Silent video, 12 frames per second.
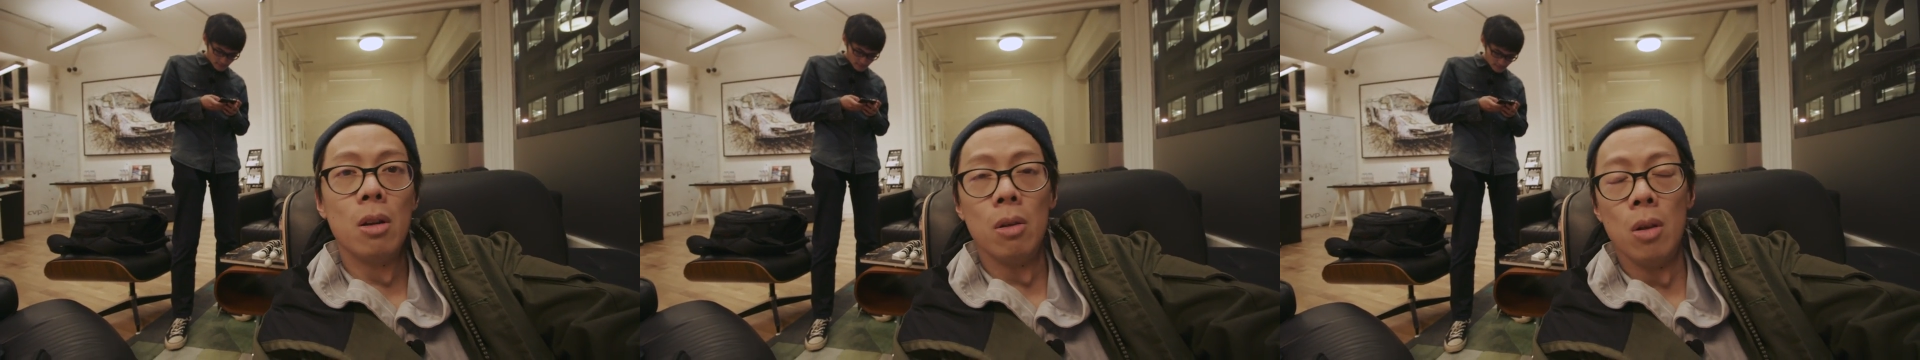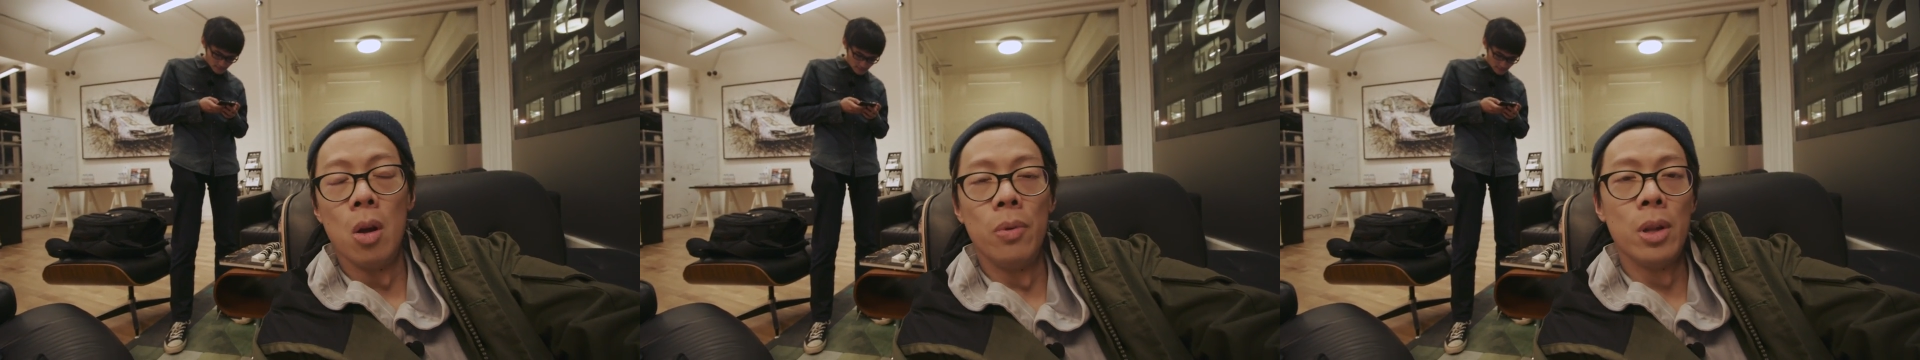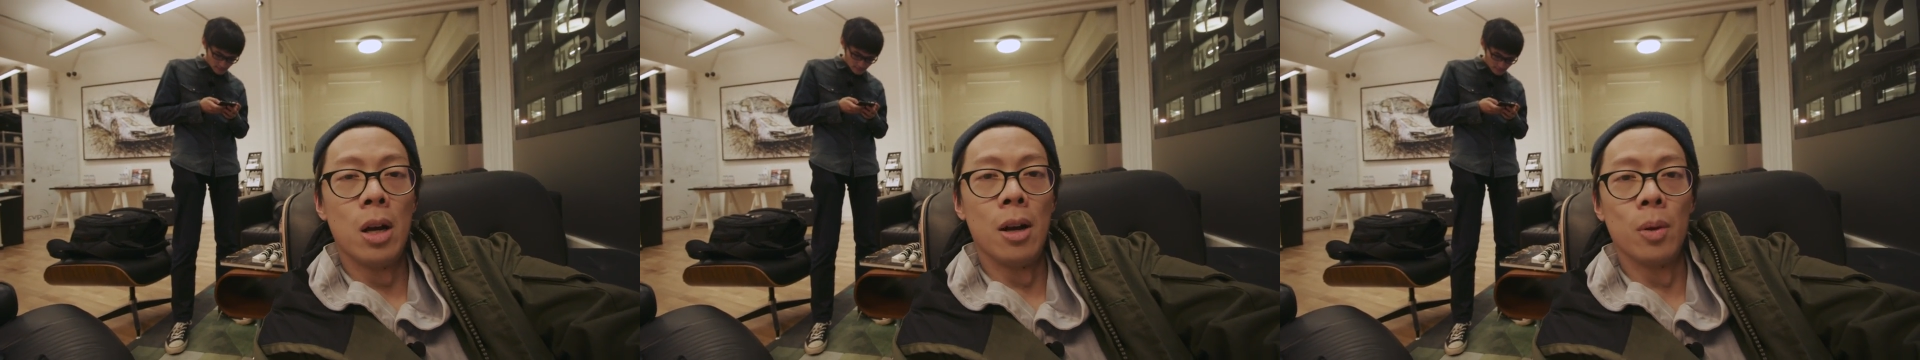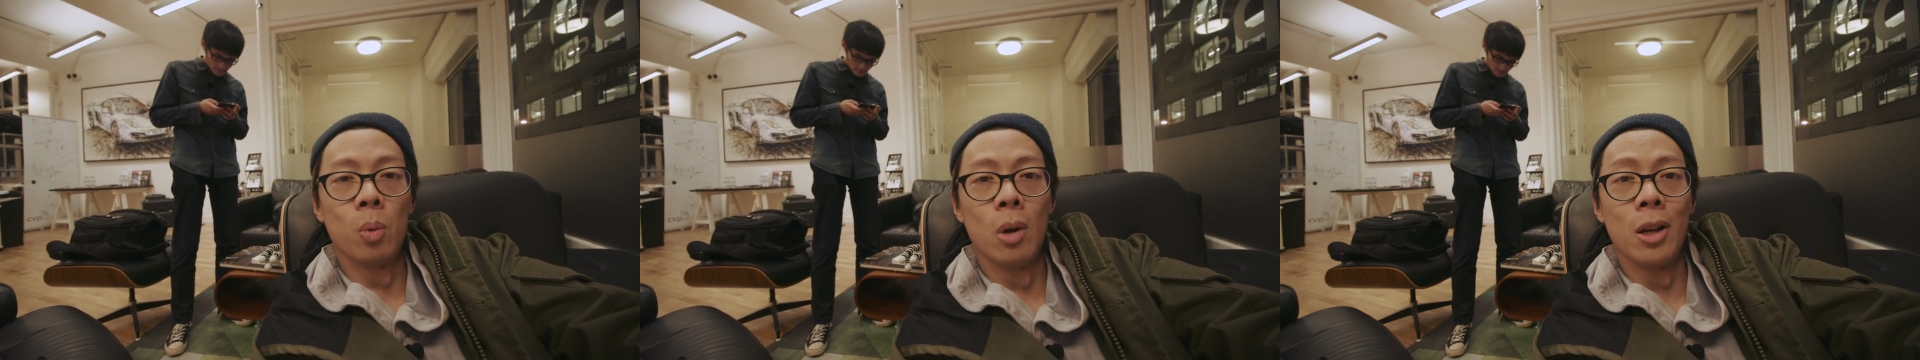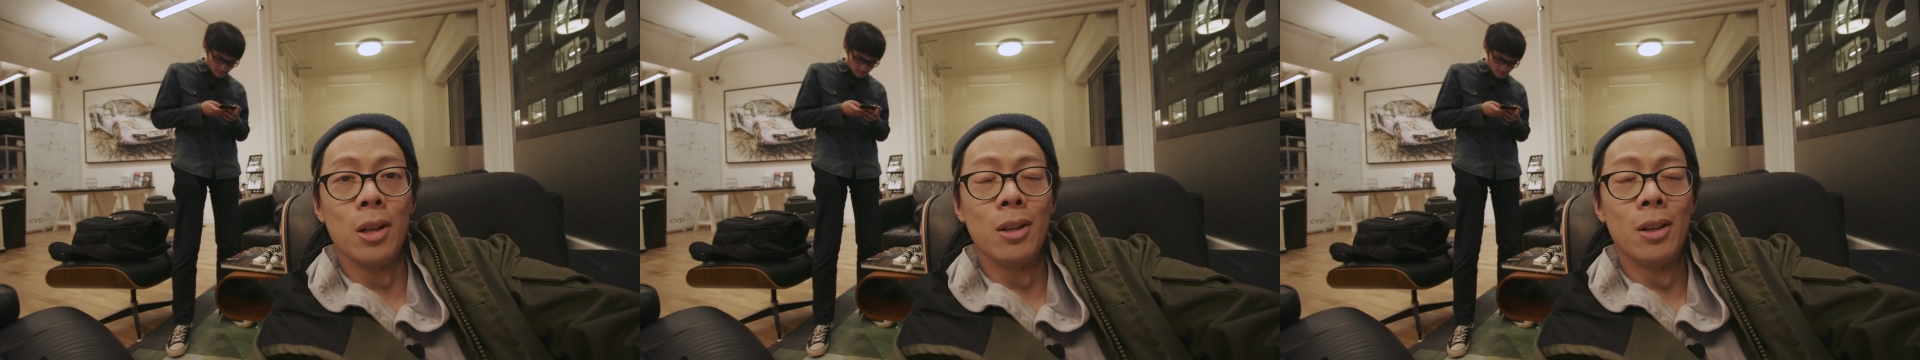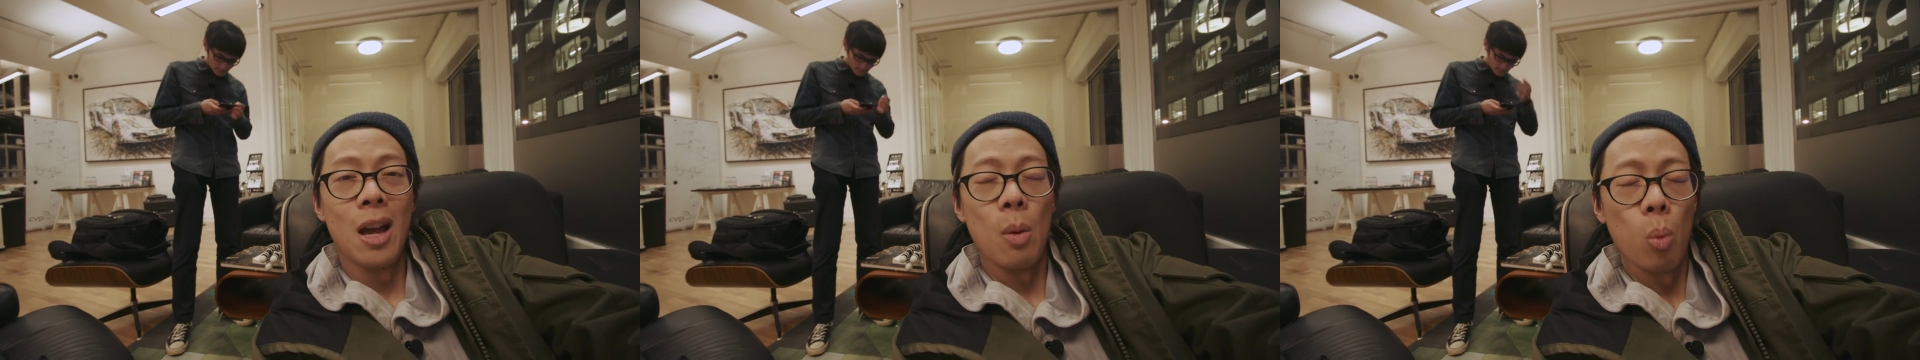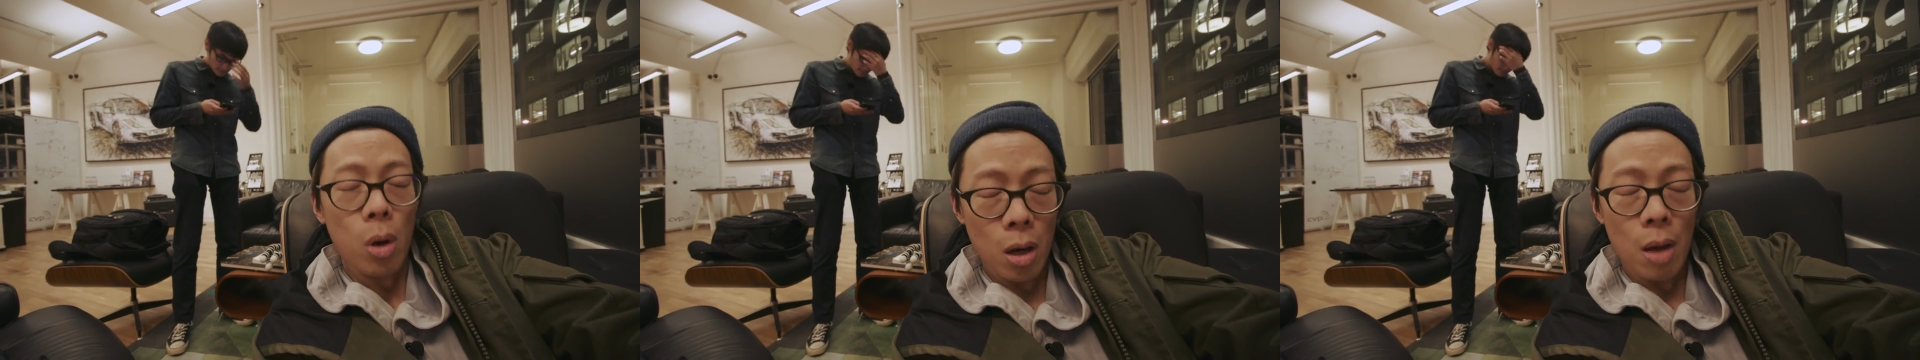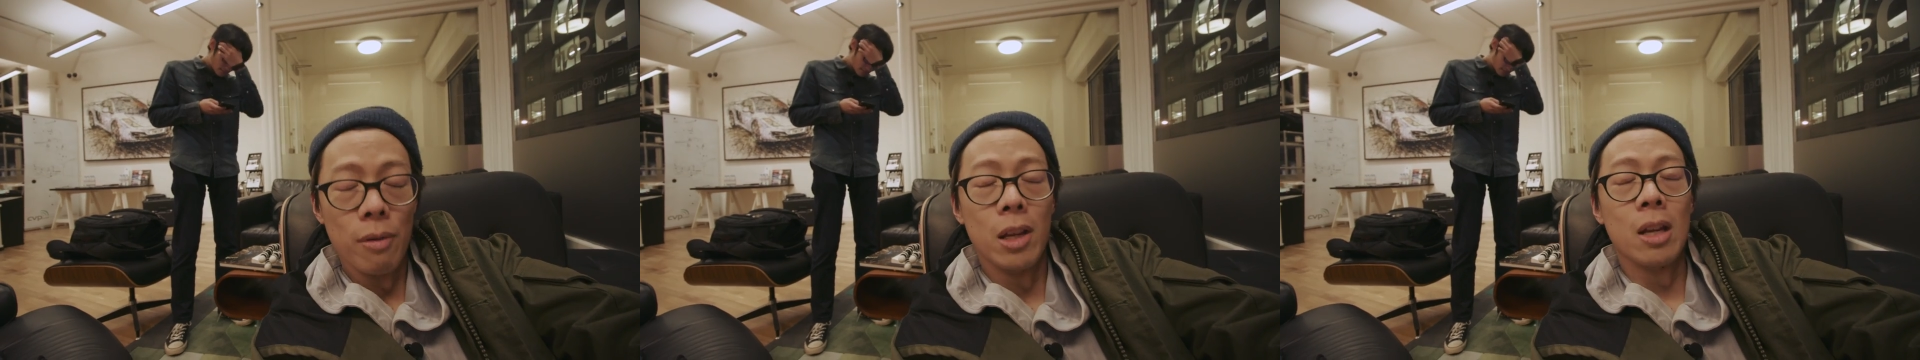Learn the hard way. And what a
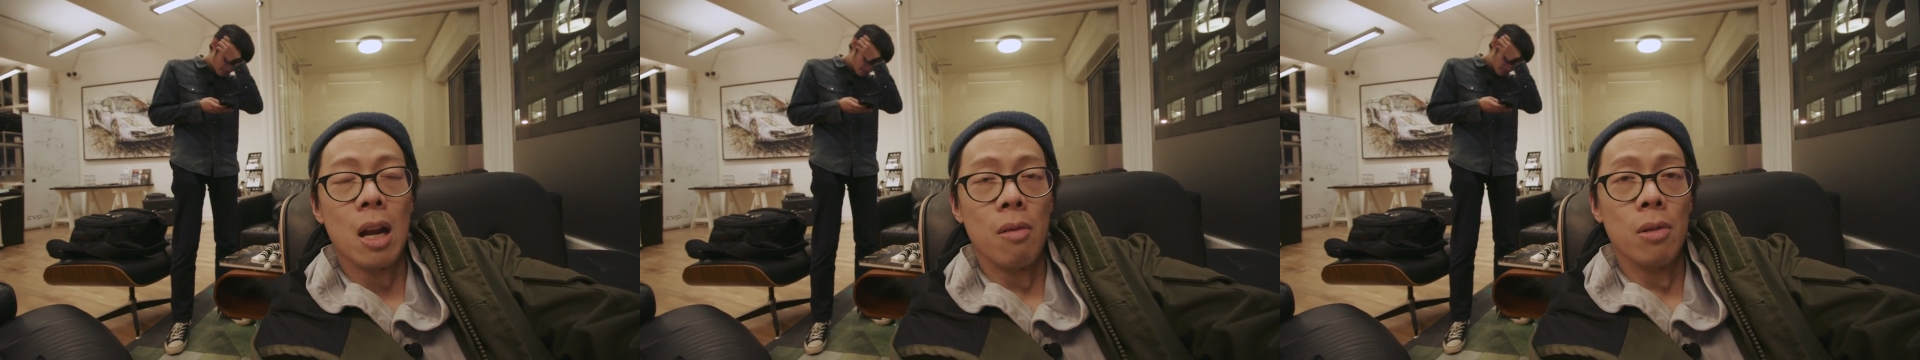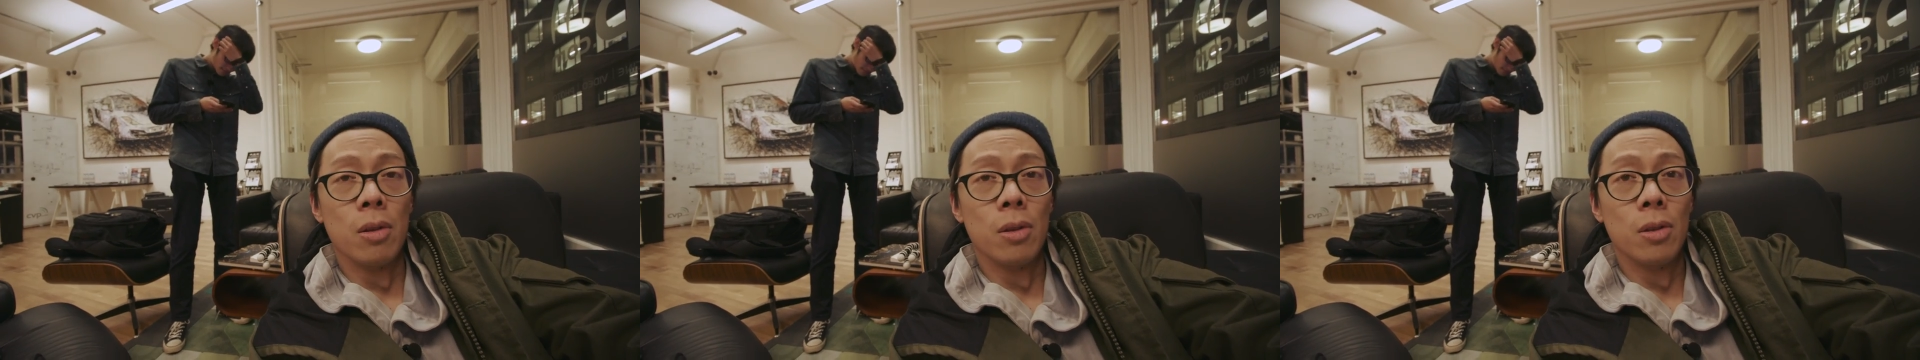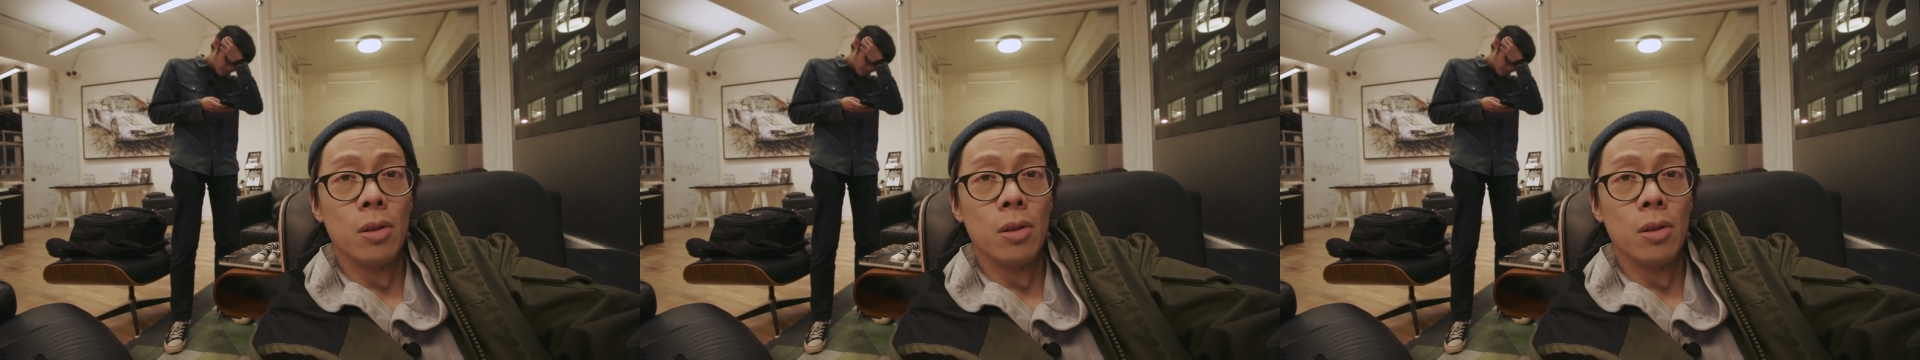lovely camera.